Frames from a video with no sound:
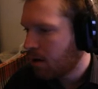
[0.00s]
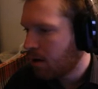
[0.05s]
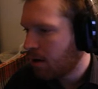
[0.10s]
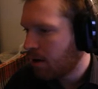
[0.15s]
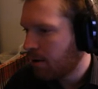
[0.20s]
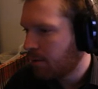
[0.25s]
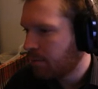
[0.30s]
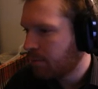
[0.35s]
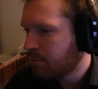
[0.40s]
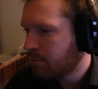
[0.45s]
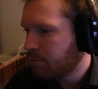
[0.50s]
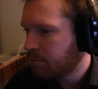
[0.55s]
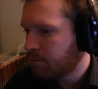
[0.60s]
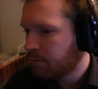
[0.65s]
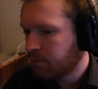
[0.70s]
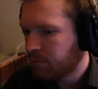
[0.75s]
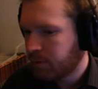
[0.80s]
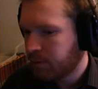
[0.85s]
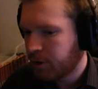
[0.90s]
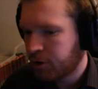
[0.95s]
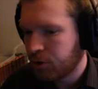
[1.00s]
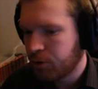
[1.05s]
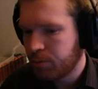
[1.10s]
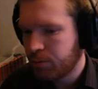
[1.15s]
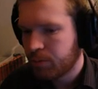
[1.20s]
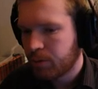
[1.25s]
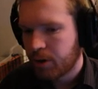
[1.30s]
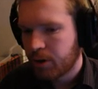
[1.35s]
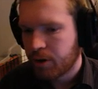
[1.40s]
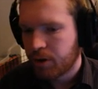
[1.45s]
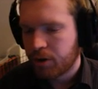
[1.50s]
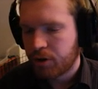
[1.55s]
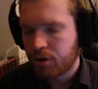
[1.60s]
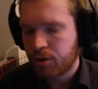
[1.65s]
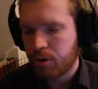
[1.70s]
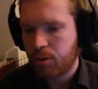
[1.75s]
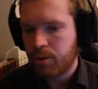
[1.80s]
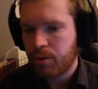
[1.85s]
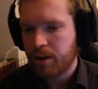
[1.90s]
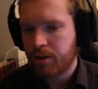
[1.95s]
Resume.
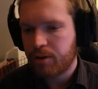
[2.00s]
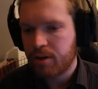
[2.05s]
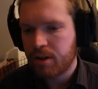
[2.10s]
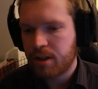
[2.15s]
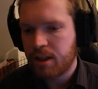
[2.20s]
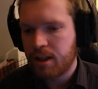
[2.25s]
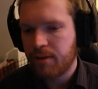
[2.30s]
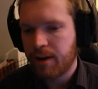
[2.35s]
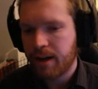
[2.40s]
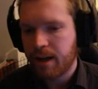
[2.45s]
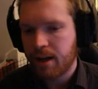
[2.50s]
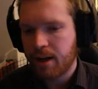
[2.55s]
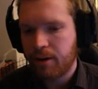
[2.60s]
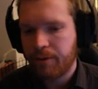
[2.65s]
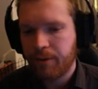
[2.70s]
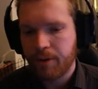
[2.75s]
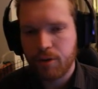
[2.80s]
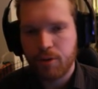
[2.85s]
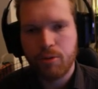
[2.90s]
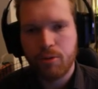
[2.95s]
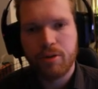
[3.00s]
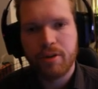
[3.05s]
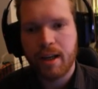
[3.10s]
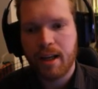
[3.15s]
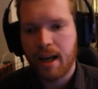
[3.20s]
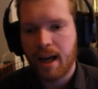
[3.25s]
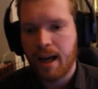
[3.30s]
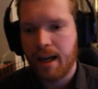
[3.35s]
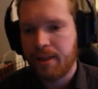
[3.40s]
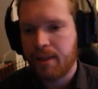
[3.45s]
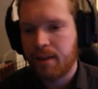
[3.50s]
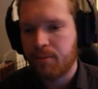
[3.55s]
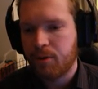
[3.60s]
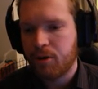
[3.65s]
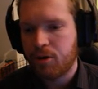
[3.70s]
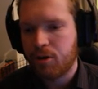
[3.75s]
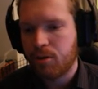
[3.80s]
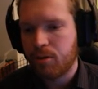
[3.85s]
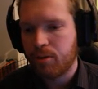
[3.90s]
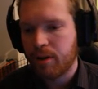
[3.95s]
So as you can see right now, if I use that hat that
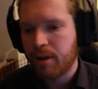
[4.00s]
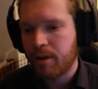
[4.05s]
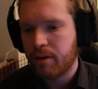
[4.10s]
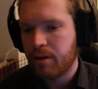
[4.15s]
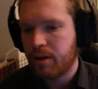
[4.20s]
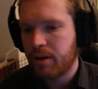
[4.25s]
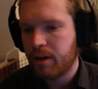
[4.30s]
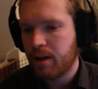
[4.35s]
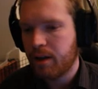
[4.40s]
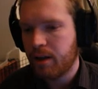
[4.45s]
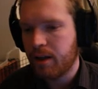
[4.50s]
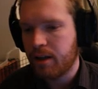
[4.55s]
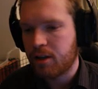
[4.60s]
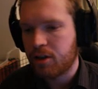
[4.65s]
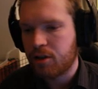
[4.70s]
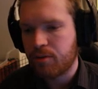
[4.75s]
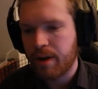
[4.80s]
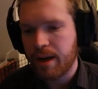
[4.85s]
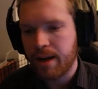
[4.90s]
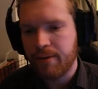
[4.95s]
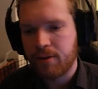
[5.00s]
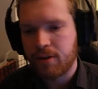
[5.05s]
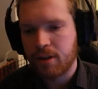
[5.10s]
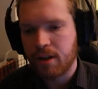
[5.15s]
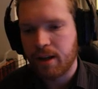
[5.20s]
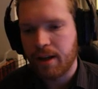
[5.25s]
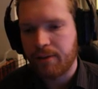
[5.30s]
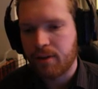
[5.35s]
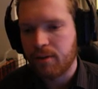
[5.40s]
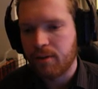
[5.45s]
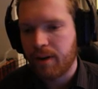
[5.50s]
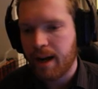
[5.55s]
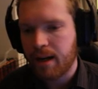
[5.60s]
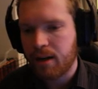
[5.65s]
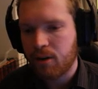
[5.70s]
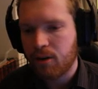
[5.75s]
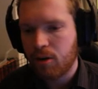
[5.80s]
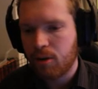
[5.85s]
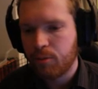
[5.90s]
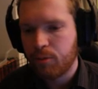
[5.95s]
we show here, it strays left and
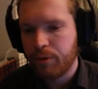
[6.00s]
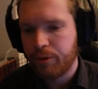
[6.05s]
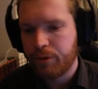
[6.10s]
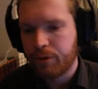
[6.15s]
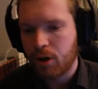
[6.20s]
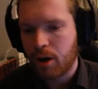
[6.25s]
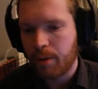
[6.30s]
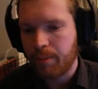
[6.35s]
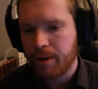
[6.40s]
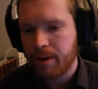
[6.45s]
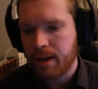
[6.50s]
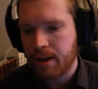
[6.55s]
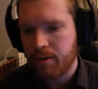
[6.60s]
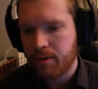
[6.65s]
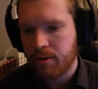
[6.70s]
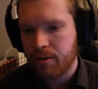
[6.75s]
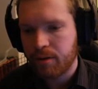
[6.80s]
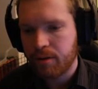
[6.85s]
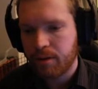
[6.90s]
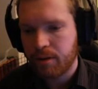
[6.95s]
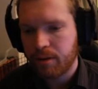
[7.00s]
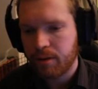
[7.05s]
right or moves up and down.